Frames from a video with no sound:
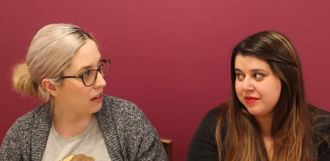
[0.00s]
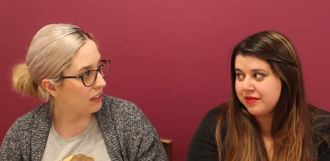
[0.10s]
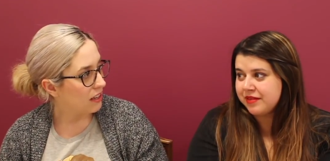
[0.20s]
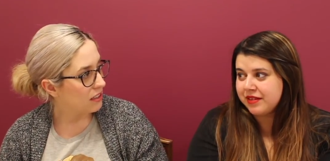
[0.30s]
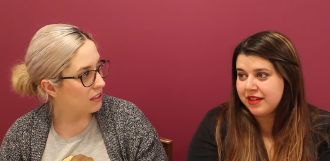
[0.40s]

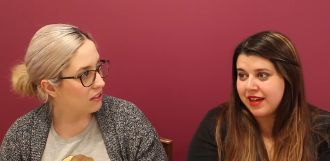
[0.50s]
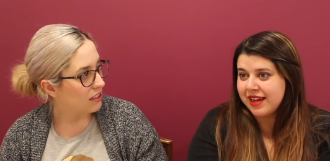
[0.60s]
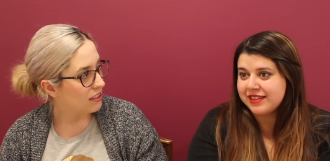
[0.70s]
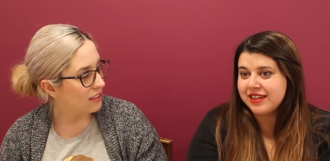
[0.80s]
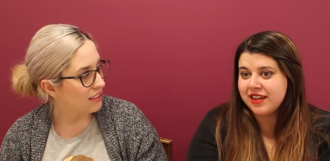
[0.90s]
Speaker 1: podcast. I know. I
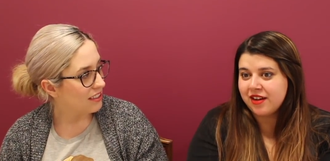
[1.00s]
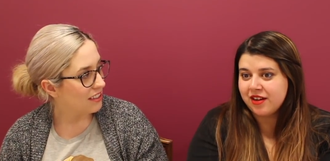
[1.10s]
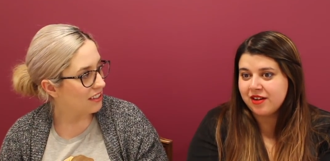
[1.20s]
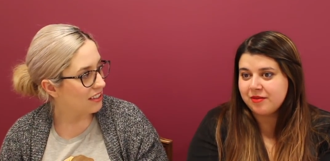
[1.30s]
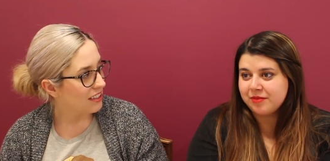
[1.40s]
say
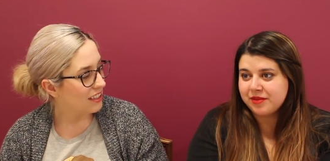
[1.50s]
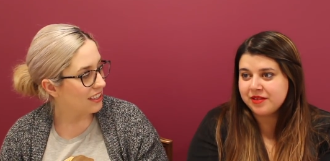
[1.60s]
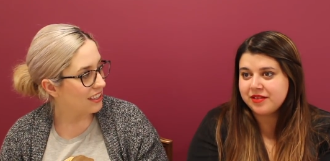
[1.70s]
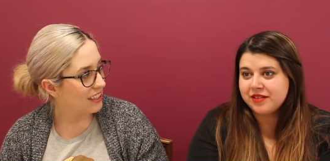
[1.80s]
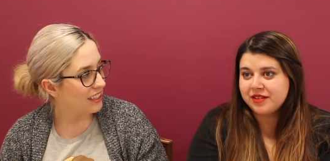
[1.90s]
um.
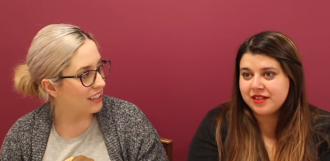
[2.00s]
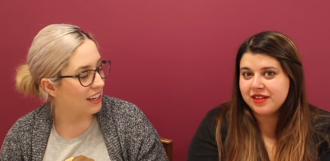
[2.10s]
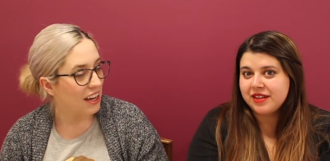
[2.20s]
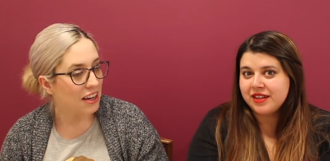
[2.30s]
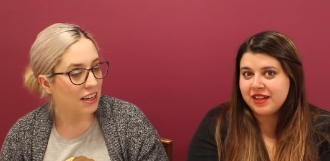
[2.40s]

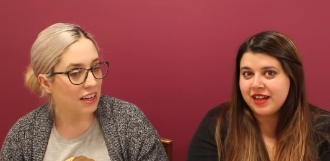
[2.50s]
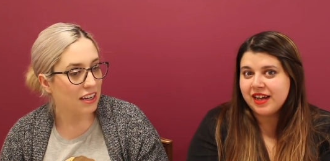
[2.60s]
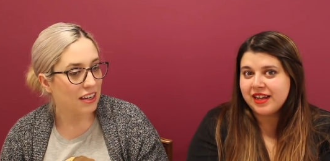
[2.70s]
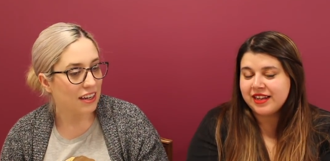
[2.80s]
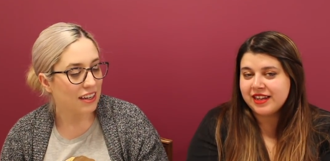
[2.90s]
Yeah.
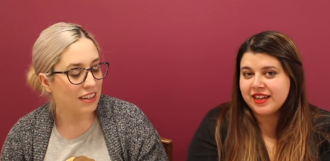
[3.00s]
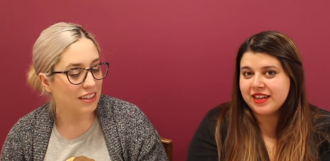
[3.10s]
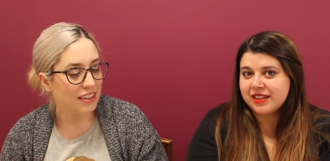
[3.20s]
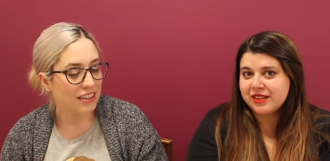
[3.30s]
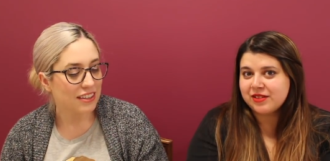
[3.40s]

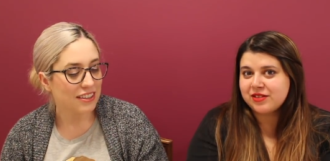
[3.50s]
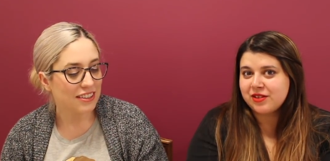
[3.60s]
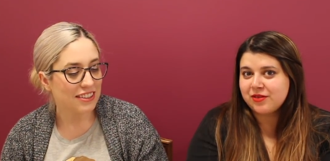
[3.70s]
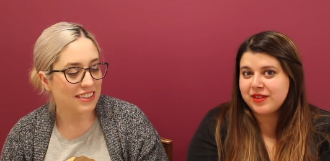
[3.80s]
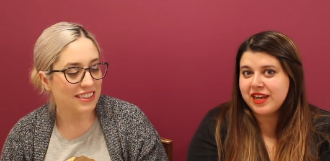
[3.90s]
Yeah.
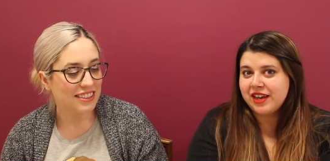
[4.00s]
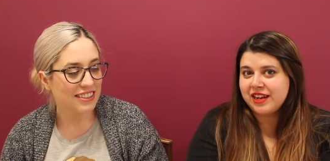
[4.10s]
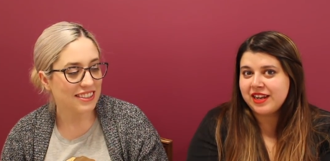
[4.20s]
So we had